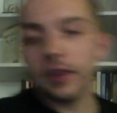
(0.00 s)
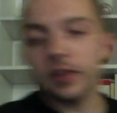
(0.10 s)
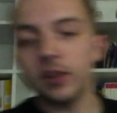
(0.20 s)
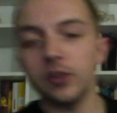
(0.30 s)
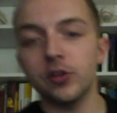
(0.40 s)

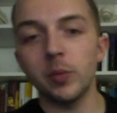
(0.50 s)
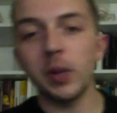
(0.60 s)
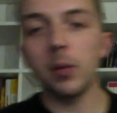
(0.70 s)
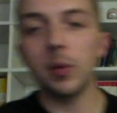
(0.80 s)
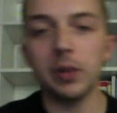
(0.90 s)
you should be
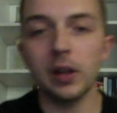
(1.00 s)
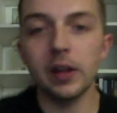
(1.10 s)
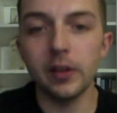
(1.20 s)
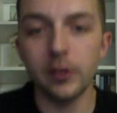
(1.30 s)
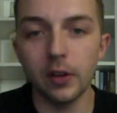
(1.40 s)
able to play
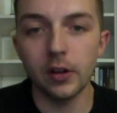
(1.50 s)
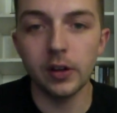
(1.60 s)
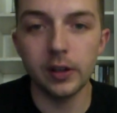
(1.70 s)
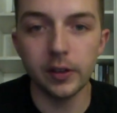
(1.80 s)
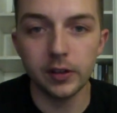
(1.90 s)
the song
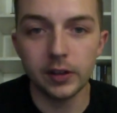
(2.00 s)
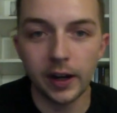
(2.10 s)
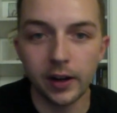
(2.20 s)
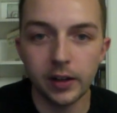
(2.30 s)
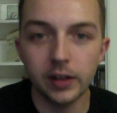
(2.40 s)
in its
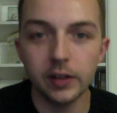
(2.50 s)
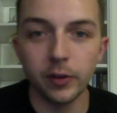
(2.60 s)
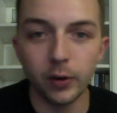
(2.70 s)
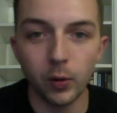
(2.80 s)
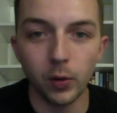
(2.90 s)
entirety in the
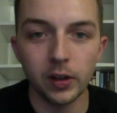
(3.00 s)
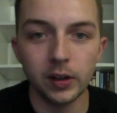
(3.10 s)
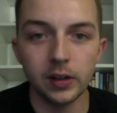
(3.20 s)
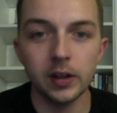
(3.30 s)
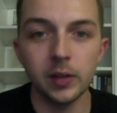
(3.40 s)

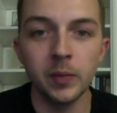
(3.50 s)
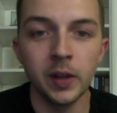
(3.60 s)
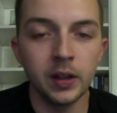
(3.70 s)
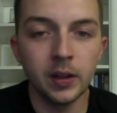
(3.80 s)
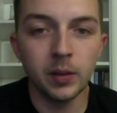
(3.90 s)
recording.
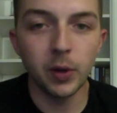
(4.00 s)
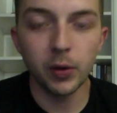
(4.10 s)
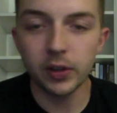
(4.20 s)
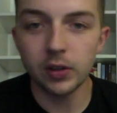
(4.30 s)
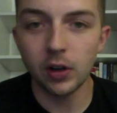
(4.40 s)
Both
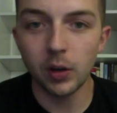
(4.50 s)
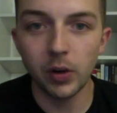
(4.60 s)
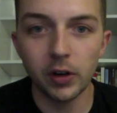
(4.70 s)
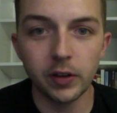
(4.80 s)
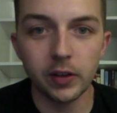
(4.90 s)
guitar
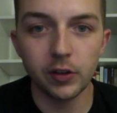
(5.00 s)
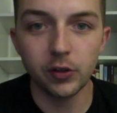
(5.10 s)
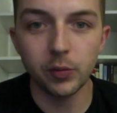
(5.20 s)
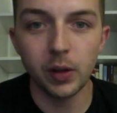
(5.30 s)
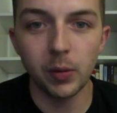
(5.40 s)
parts, I think you should
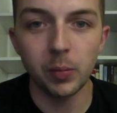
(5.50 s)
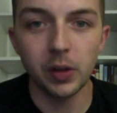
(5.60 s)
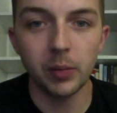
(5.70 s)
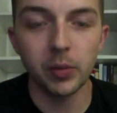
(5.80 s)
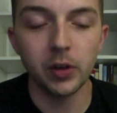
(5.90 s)
be able to play
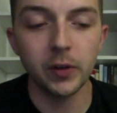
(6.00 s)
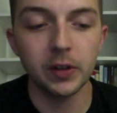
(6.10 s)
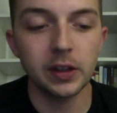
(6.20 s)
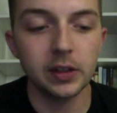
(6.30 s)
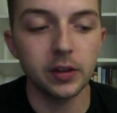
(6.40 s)
it
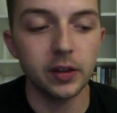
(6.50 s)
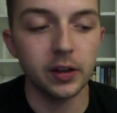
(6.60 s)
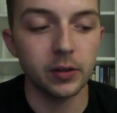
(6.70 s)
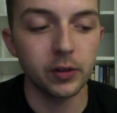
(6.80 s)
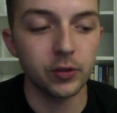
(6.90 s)
perfectly to the
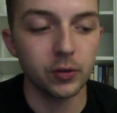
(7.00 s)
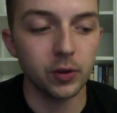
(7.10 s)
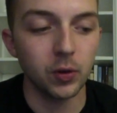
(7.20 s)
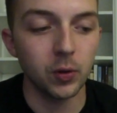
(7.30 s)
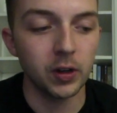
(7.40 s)
original
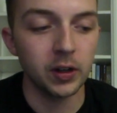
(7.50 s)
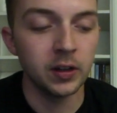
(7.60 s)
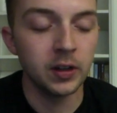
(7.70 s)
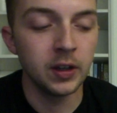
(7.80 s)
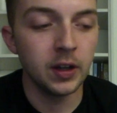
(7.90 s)
recording.
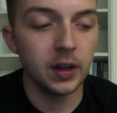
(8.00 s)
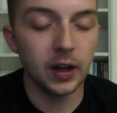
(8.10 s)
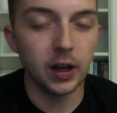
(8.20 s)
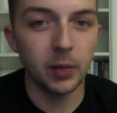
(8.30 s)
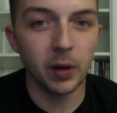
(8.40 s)

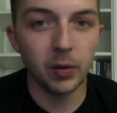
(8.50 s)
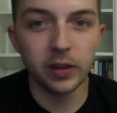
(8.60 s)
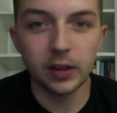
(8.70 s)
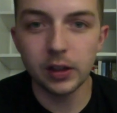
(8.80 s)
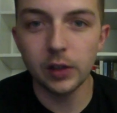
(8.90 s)
I want to
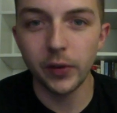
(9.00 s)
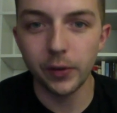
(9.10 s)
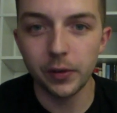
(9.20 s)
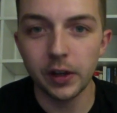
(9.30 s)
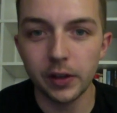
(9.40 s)
thank you if you
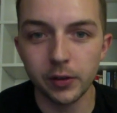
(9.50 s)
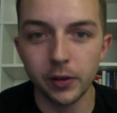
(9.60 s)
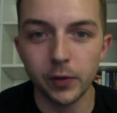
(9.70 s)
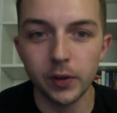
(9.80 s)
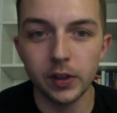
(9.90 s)
stuck through this
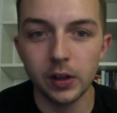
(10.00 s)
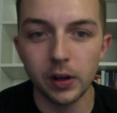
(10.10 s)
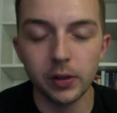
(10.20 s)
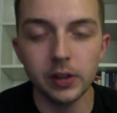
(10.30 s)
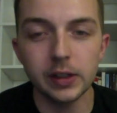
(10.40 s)
video. I
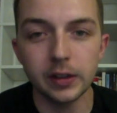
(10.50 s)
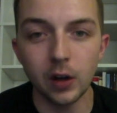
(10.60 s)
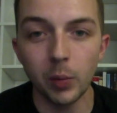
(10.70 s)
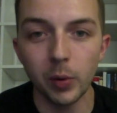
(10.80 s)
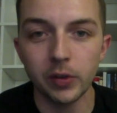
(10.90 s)
really
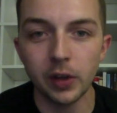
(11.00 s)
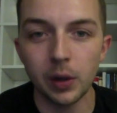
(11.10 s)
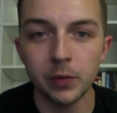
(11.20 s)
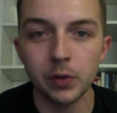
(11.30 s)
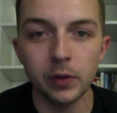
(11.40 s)
hope it was
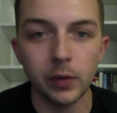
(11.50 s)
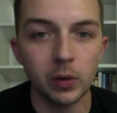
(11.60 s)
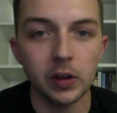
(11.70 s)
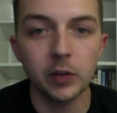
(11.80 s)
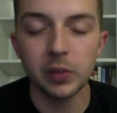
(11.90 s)
helpful. If it
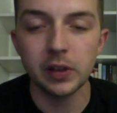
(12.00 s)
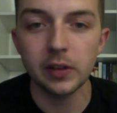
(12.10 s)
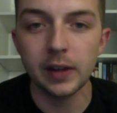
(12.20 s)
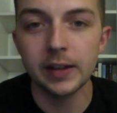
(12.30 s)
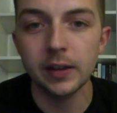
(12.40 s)
was, please
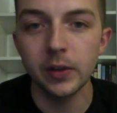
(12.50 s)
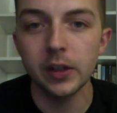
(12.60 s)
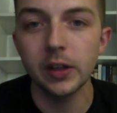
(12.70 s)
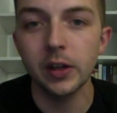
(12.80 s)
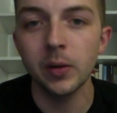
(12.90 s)
like the
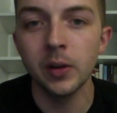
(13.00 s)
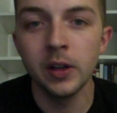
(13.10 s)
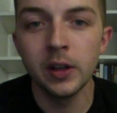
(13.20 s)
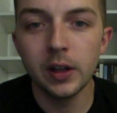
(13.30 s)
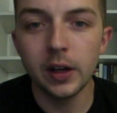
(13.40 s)
video.
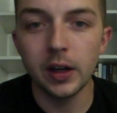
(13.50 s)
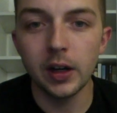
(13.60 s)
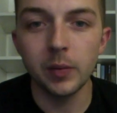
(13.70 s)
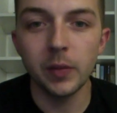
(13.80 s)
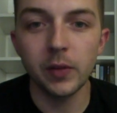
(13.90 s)

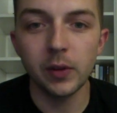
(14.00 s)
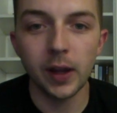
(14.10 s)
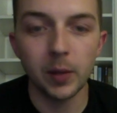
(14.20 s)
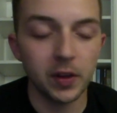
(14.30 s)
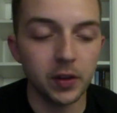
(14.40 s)
If you
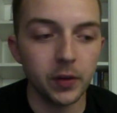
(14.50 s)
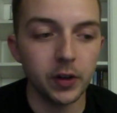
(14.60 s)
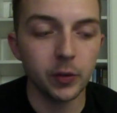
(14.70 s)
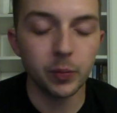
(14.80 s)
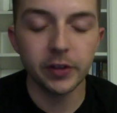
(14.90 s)
like my other
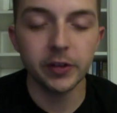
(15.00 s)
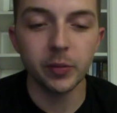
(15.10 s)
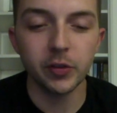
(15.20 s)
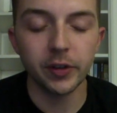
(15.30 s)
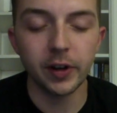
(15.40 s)
videos, please
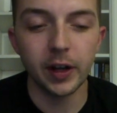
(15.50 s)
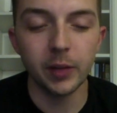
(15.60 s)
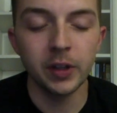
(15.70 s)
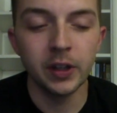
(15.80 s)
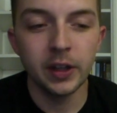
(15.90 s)
subscribe.
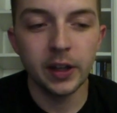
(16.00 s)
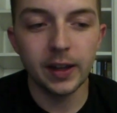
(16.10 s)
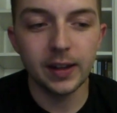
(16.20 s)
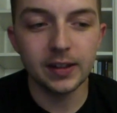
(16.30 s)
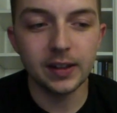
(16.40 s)

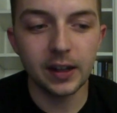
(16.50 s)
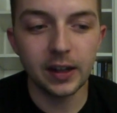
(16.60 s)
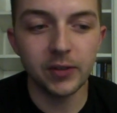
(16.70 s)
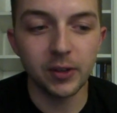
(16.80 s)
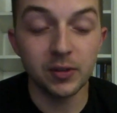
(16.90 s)
And
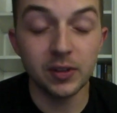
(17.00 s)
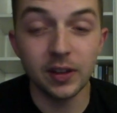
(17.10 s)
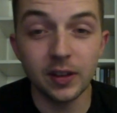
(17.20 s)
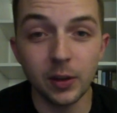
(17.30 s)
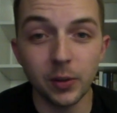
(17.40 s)
if you didn't
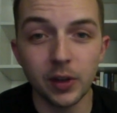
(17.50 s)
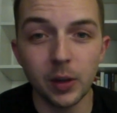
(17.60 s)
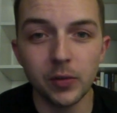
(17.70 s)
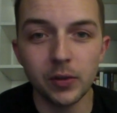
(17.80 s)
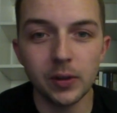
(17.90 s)
think it was
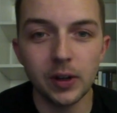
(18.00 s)
helpful,